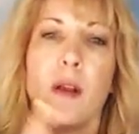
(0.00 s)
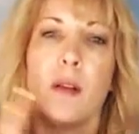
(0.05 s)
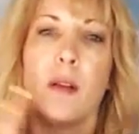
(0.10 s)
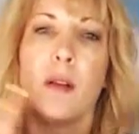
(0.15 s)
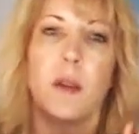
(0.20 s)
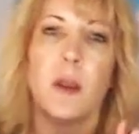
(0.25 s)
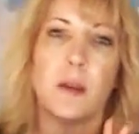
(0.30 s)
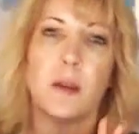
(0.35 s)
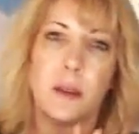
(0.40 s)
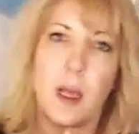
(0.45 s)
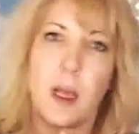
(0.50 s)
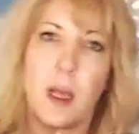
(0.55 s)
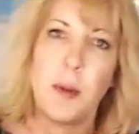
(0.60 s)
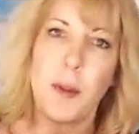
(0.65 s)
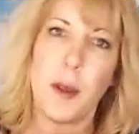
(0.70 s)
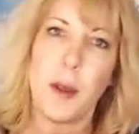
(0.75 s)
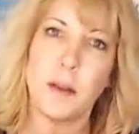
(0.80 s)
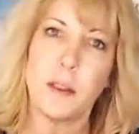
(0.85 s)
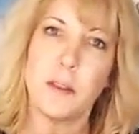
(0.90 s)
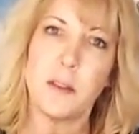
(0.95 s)
the, some of
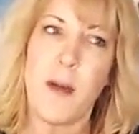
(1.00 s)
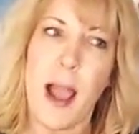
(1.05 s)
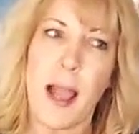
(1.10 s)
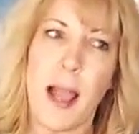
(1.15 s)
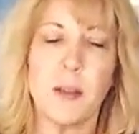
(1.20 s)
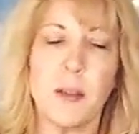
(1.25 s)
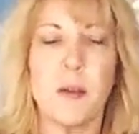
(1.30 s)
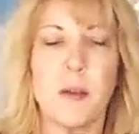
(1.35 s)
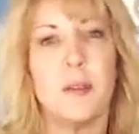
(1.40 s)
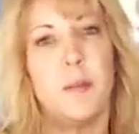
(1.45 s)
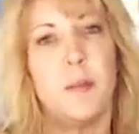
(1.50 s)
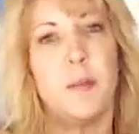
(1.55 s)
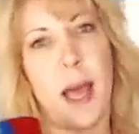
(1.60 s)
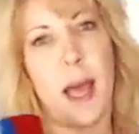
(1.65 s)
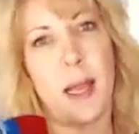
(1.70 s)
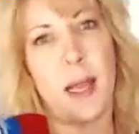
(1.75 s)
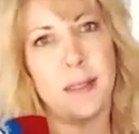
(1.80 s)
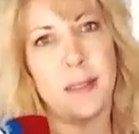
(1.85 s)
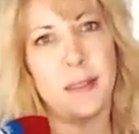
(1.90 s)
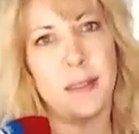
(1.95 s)
those factors
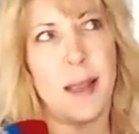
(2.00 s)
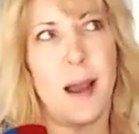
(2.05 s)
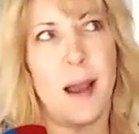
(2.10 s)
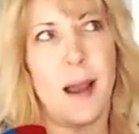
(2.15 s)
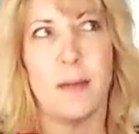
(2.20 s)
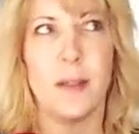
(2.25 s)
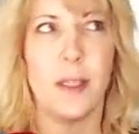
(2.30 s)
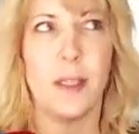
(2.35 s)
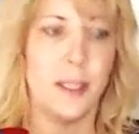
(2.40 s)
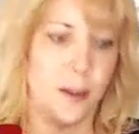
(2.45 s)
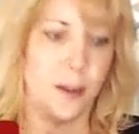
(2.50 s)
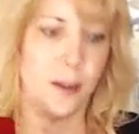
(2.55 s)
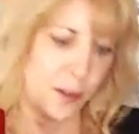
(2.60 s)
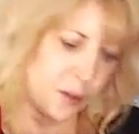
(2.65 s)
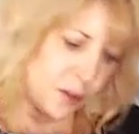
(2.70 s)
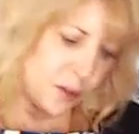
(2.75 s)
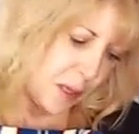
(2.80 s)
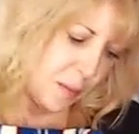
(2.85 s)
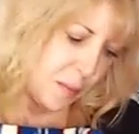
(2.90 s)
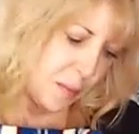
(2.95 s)
balanced out, you know, the
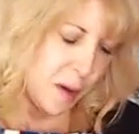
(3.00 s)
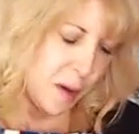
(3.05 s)
cheap